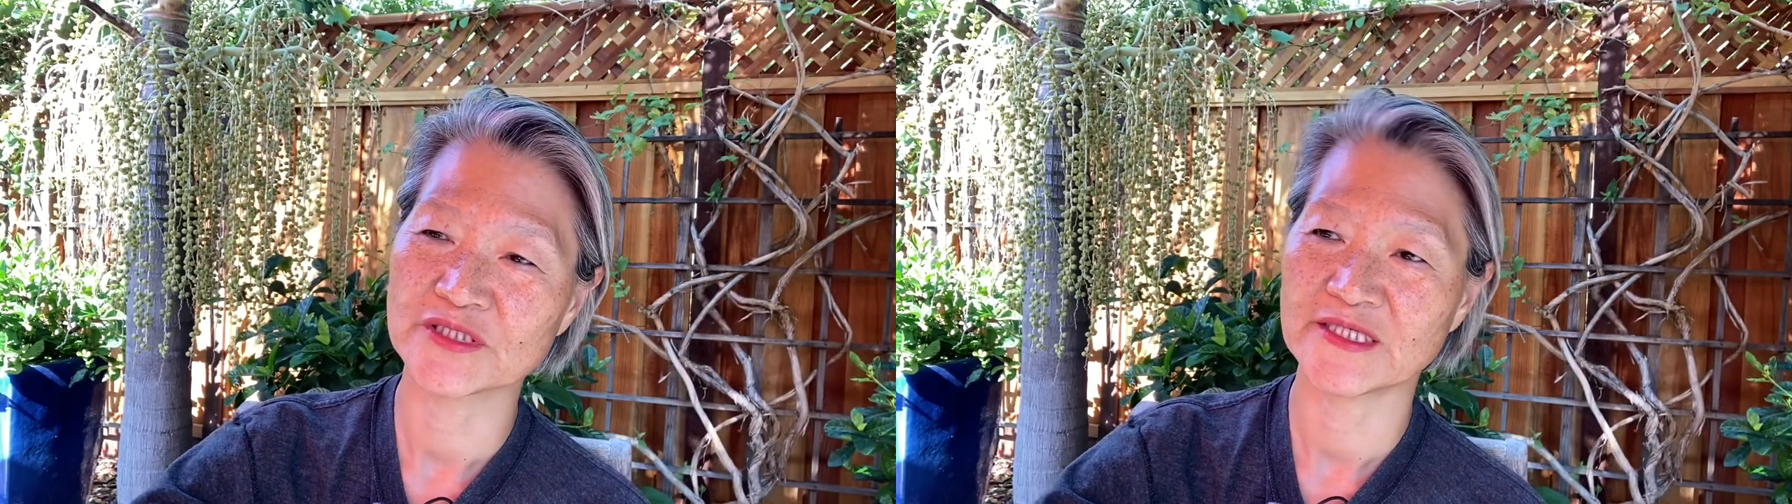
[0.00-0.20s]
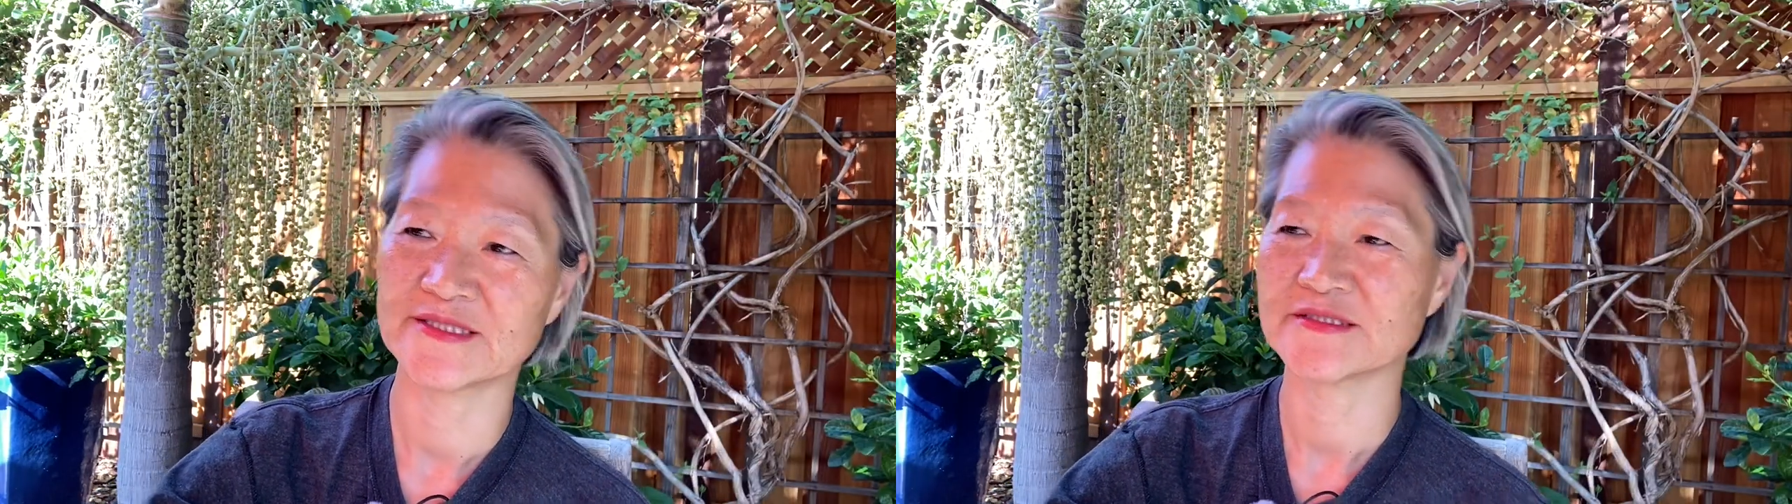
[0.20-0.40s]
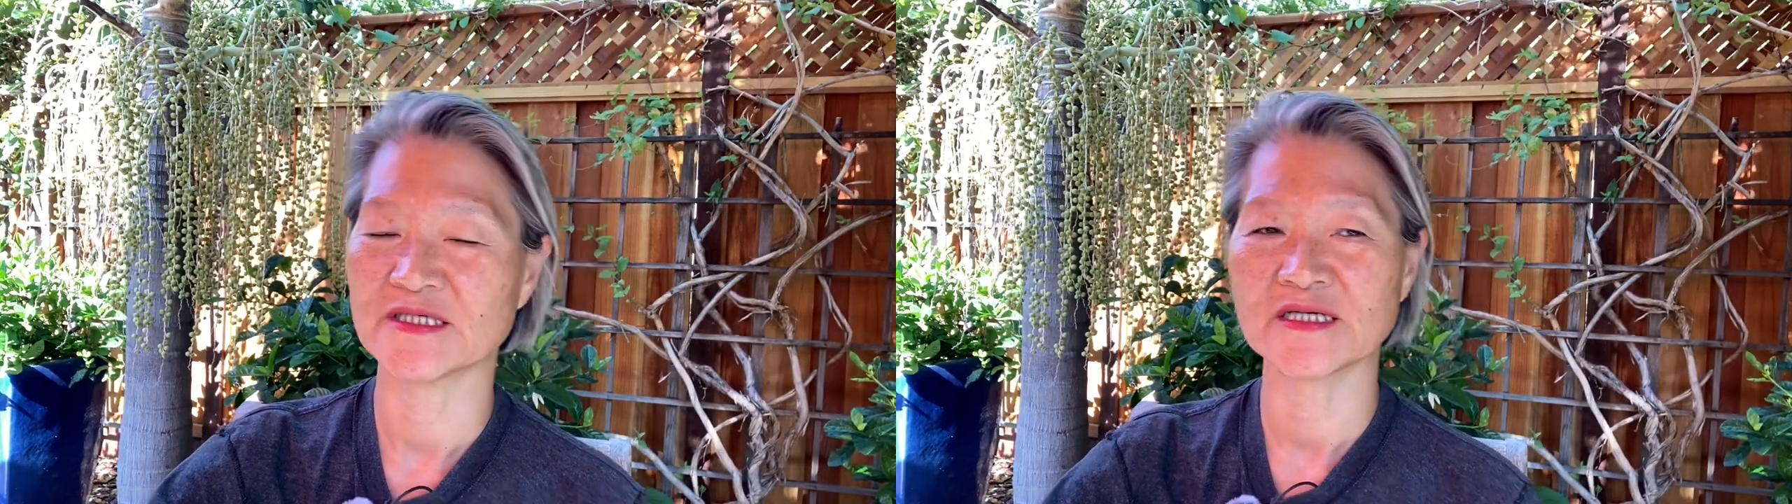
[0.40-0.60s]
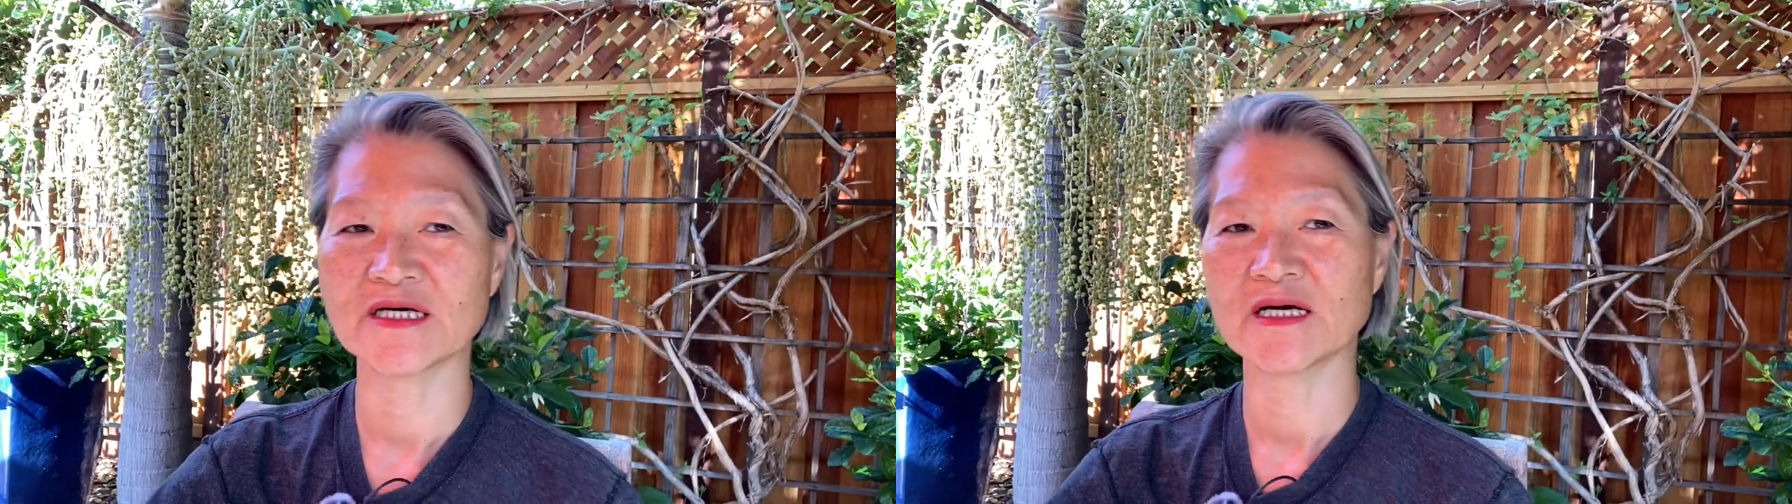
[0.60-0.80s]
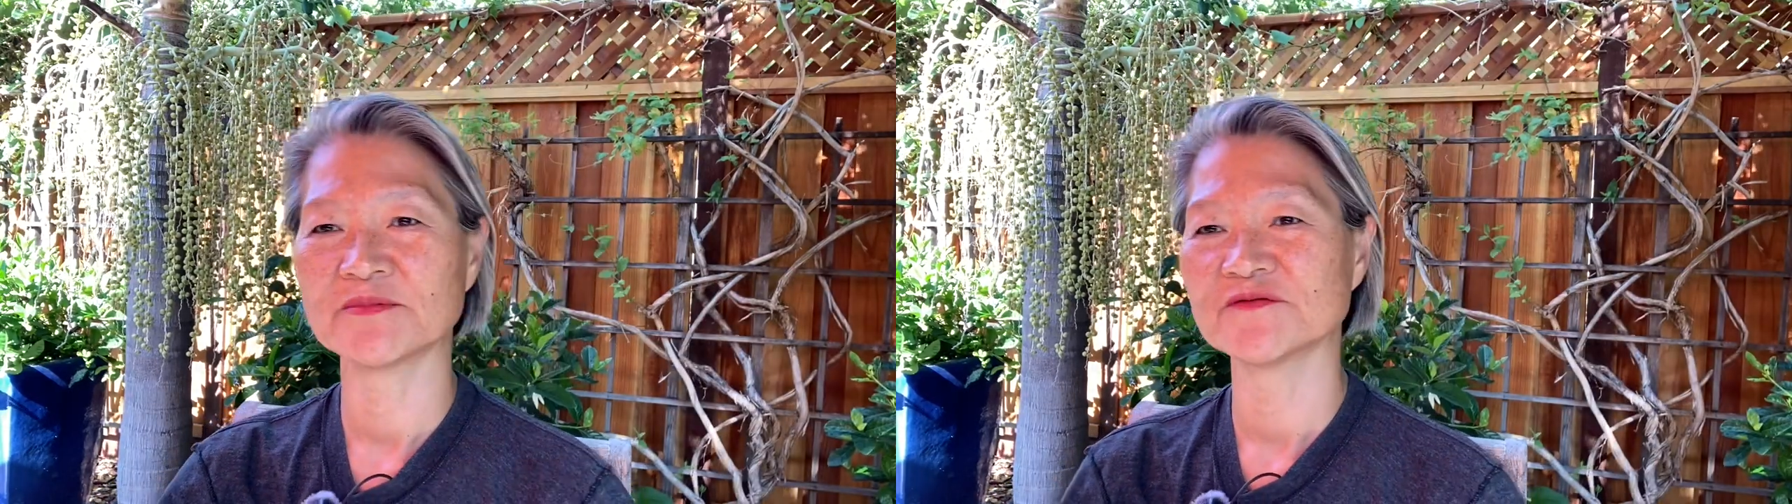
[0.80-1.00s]
get a
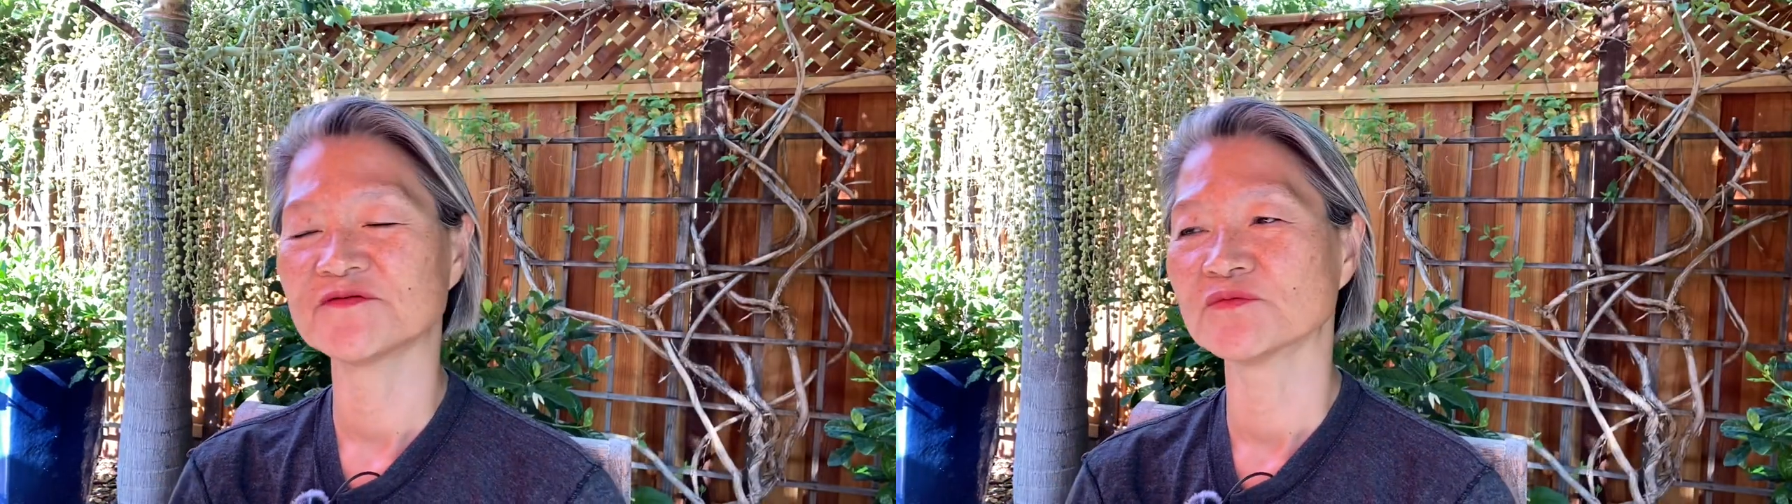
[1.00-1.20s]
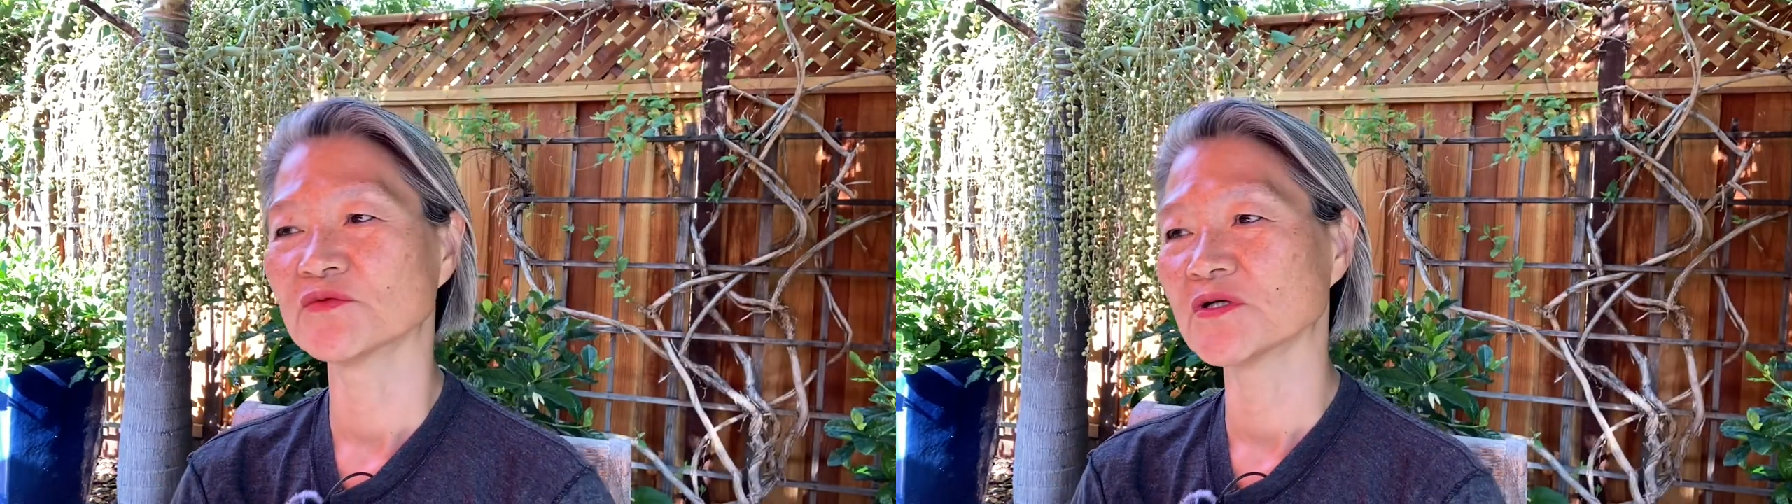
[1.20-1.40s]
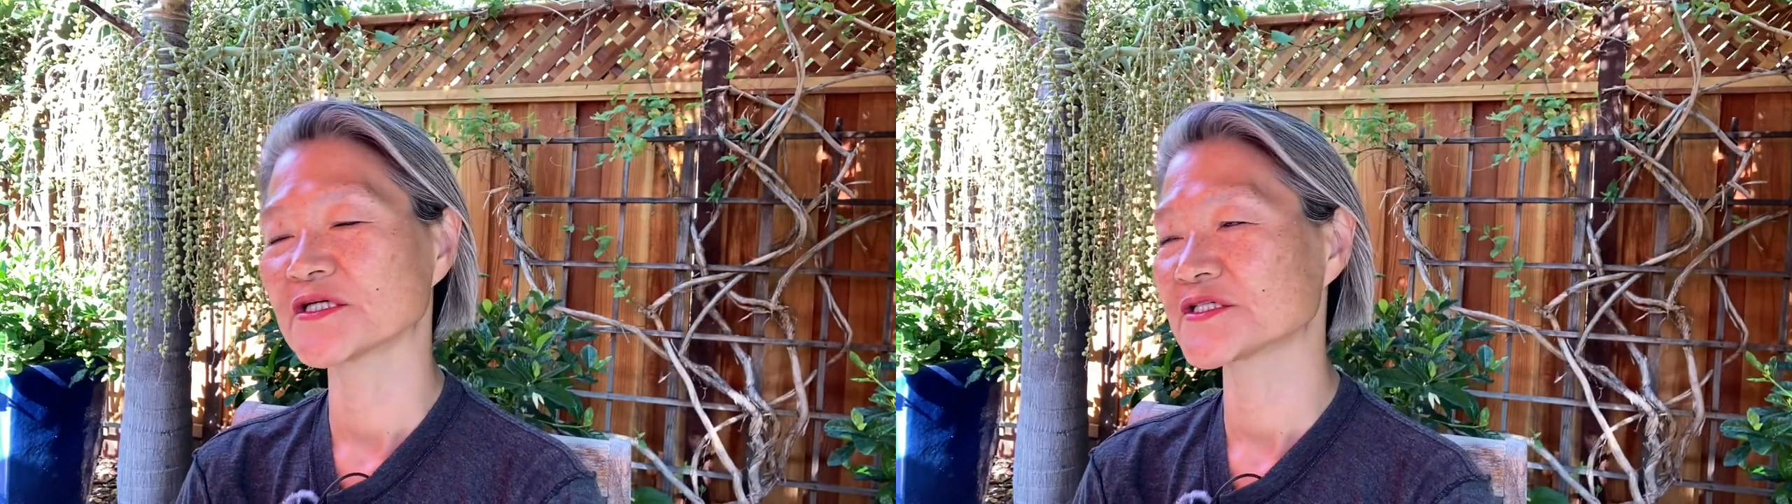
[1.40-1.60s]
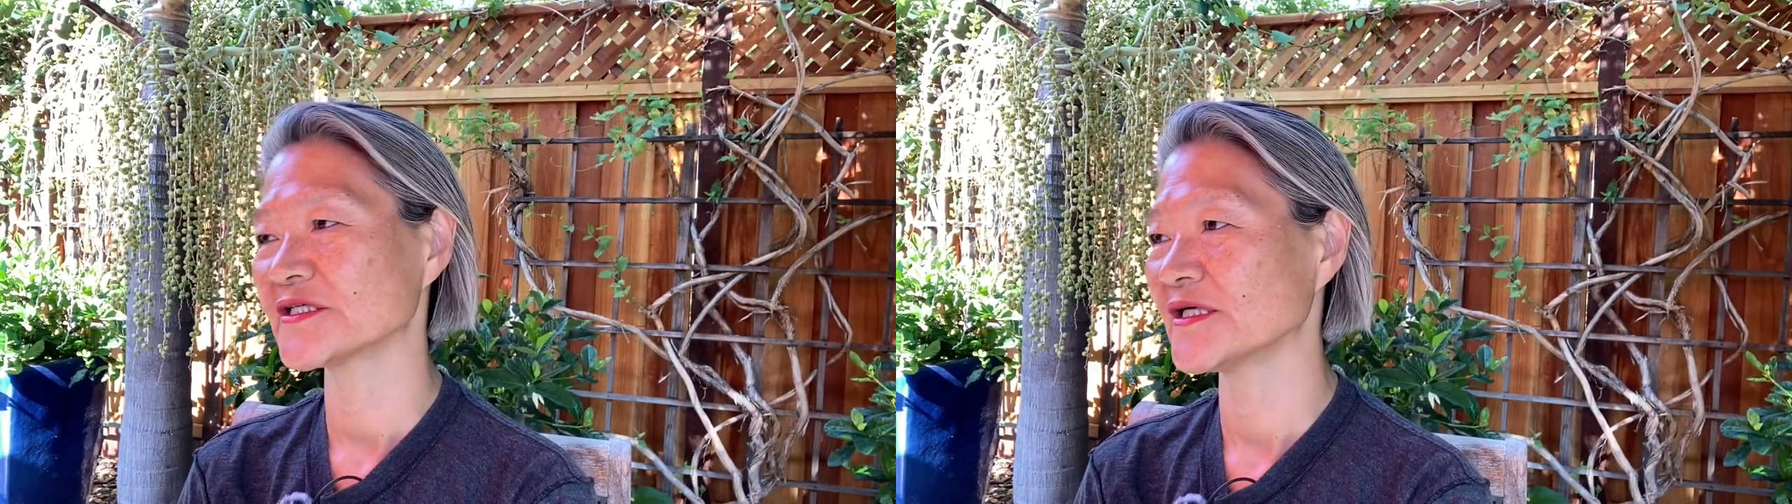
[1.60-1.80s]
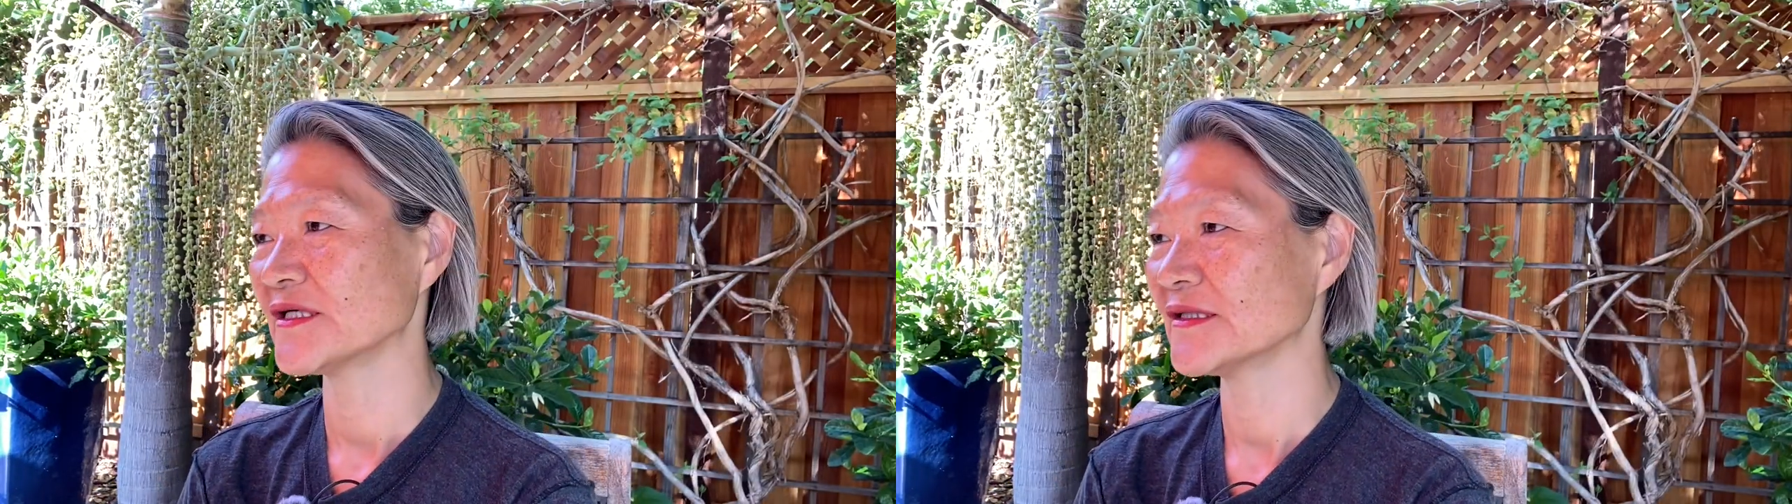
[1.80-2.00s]
cup of
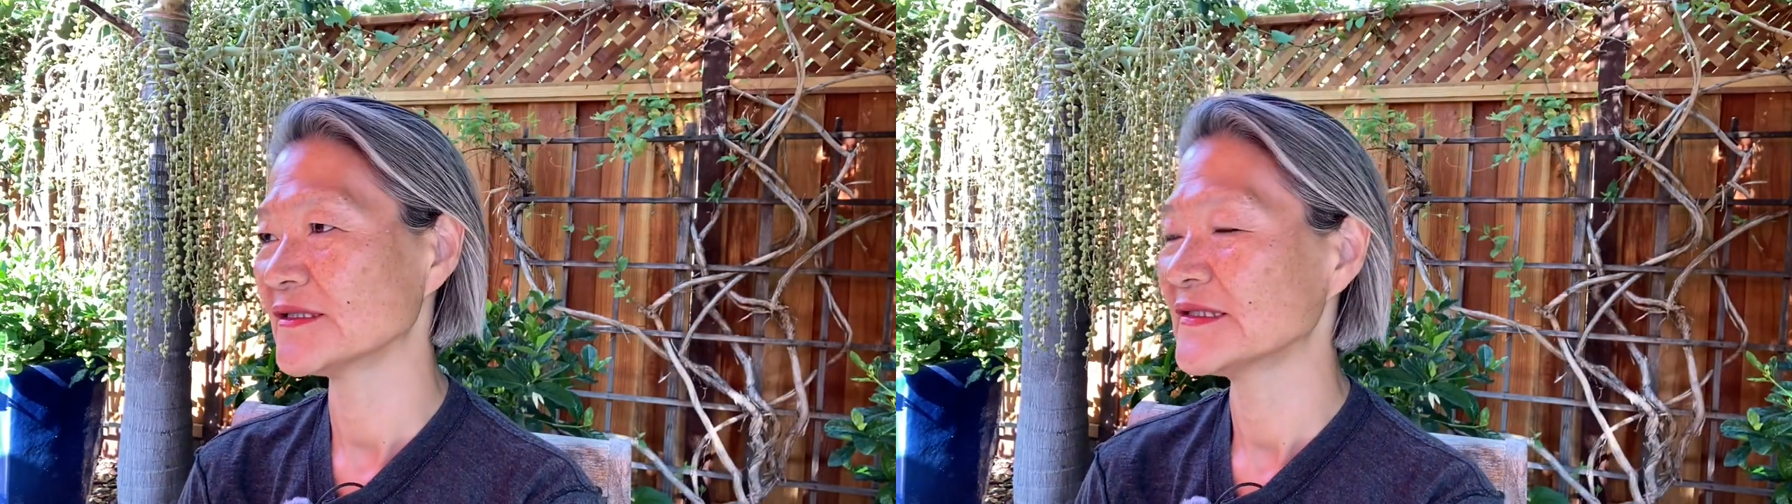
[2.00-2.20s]
water,